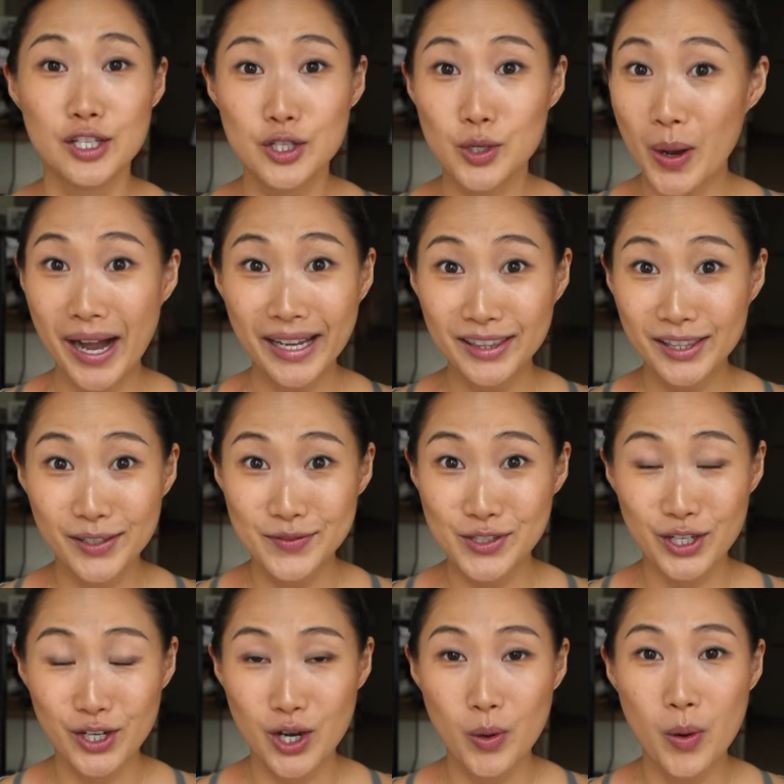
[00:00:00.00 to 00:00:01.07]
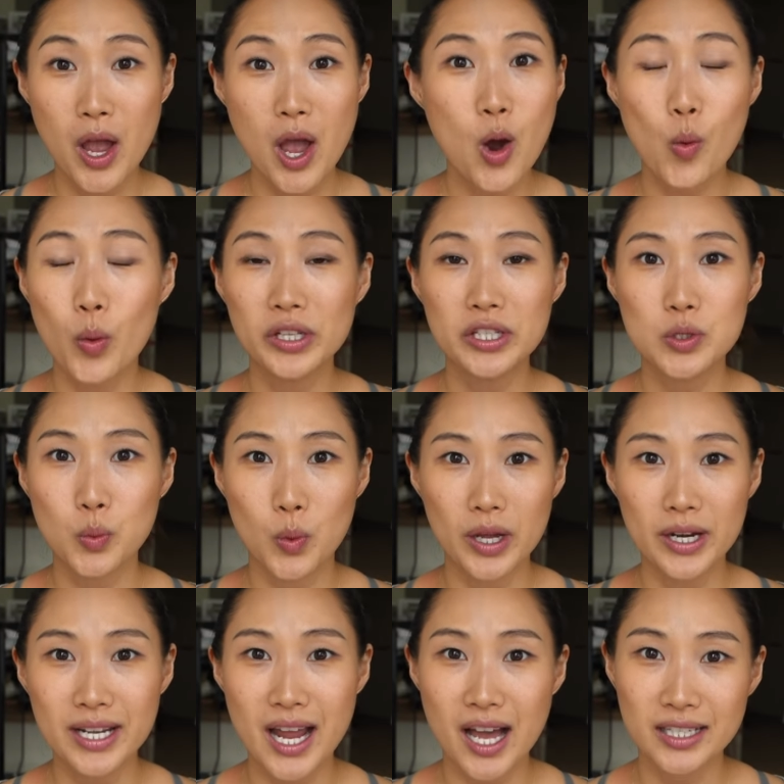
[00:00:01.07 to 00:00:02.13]
So I'd love to know what's
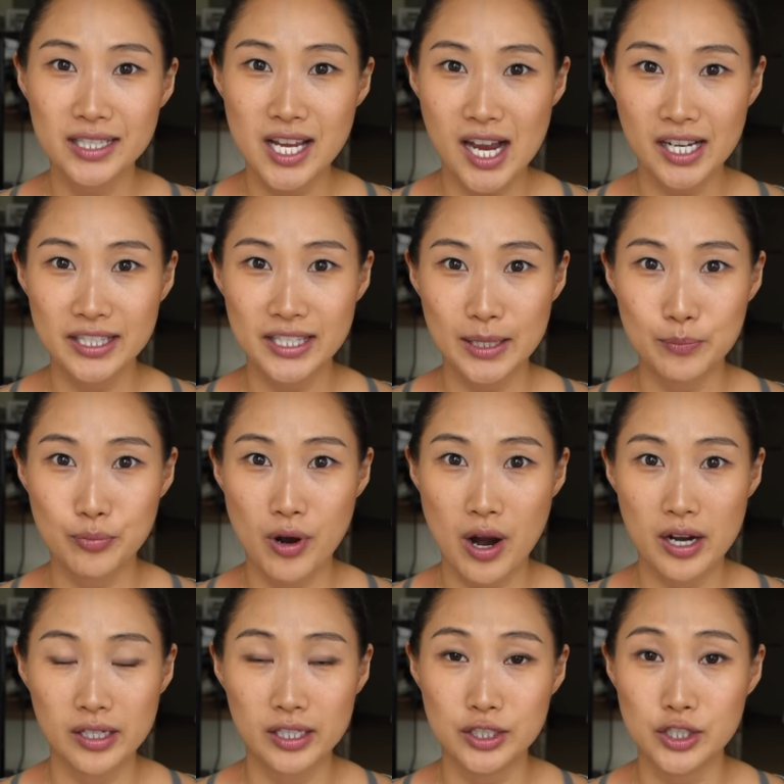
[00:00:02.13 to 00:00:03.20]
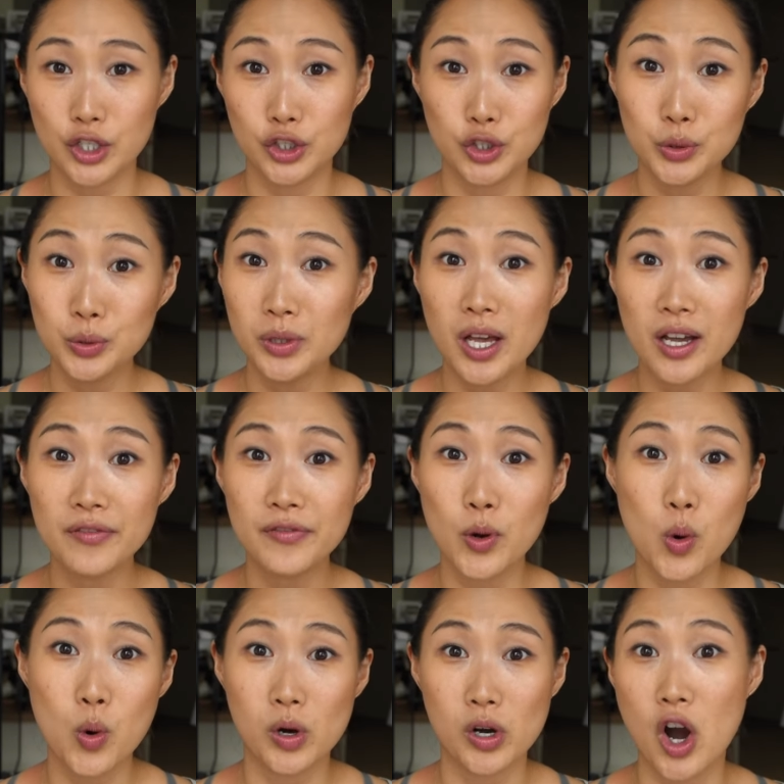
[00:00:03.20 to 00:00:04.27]
one non-toxic product you
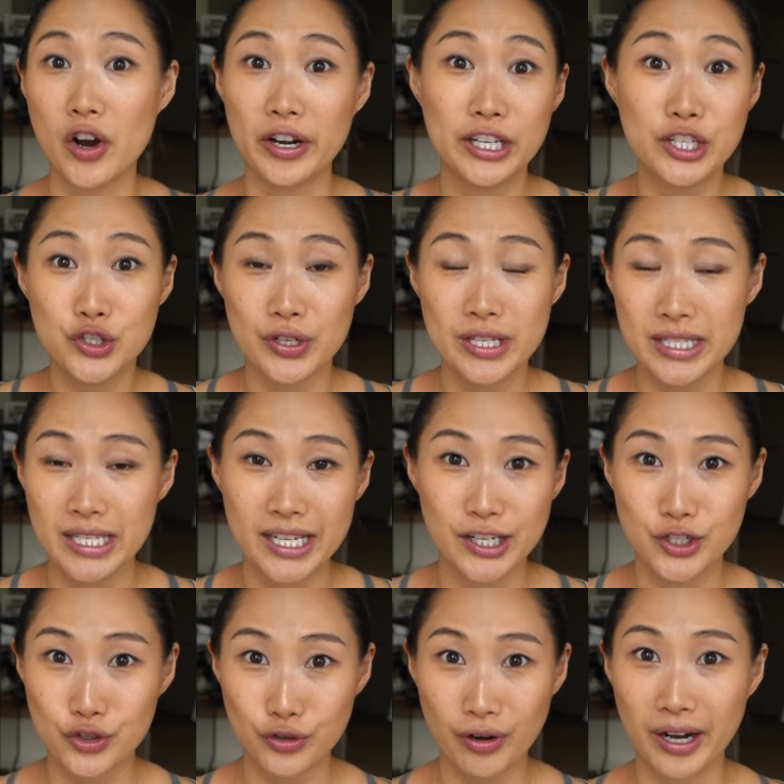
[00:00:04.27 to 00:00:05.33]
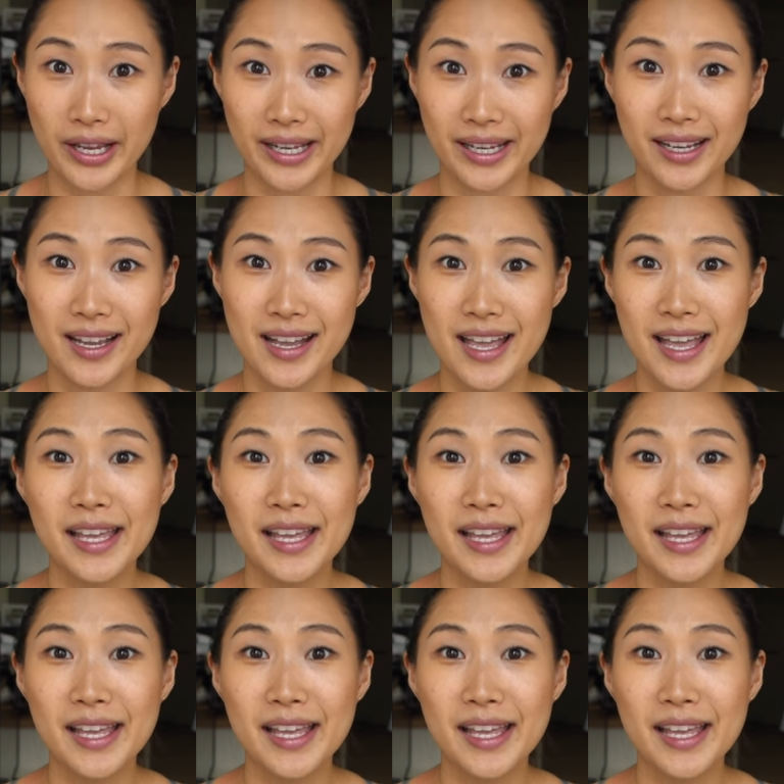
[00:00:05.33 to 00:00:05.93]
love or are interested in trying.